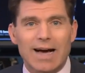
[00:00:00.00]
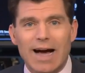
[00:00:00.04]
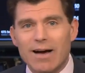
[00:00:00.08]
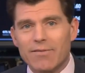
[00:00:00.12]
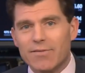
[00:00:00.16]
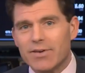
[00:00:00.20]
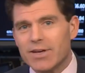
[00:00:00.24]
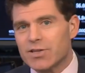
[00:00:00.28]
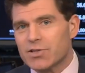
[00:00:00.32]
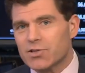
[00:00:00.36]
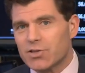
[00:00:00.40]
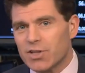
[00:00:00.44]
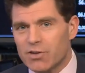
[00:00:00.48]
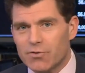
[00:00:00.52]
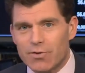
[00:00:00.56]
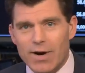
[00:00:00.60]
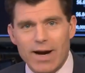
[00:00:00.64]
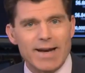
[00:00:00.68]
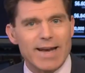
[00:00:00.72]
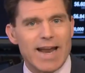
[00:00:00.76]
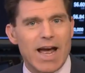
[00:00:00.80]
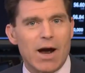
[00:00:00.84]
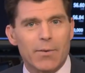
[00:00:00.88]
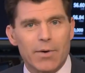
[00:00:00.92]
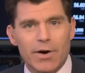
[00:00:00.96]
Obviously,
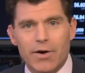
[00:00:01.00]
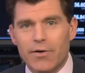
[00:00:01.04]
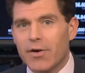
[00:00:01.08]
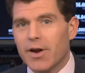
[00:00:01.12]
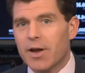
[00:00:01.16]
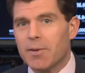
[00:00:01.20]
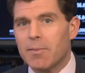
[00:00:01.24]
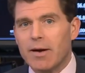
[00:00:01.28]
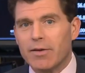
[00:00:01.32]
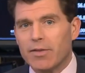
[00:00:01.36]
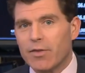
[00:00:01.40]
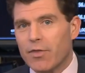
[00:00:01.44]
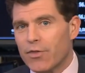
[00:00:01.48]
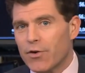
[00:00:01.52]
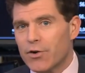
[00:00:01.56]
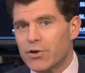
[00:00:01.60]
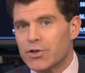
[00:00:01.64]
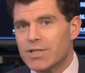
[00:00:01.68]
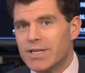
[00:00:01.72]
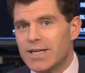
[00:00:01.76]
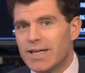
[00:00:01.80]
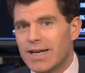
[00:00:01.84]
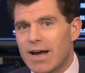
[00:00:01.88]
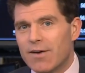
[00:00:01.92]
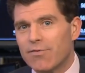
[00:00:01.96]
right now we're hearing about
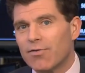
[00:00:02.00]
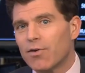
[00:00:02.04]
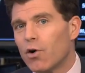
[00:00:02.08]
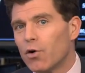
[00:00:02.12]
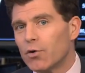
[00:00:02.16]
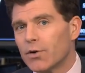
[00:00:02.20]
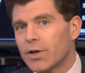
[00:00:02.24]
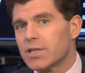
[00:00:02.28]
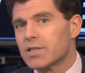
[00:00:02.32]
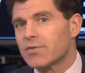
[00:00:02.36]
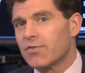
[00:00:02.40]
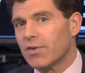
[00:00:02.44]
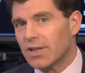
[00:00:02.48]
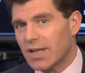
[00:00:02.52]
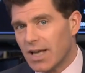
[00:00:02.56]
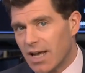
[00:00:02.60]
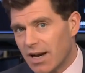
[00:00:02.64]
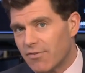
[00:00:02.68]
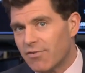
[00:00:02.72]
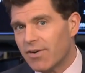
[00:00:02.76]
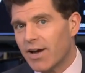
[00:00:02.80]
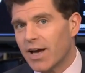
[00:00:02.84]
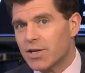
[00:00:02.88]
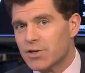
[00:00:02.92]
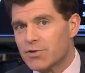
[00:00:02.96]
13F holdings of a
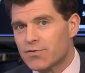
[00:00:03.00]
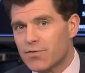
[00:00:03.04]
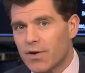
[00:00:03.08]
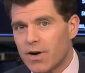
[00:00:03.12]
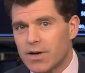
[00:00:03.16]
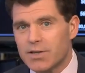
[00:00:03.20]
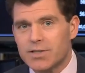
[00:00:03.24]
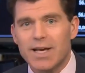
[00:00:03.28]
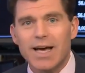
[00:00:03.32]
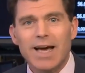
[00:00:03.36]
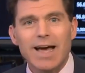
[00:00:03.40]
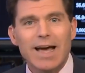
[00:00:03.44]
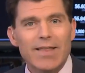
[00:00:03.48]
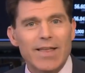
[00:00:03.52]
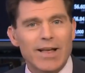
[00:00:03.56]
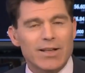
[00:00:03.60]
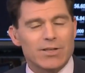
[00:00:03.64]
lot of hedge funds funds.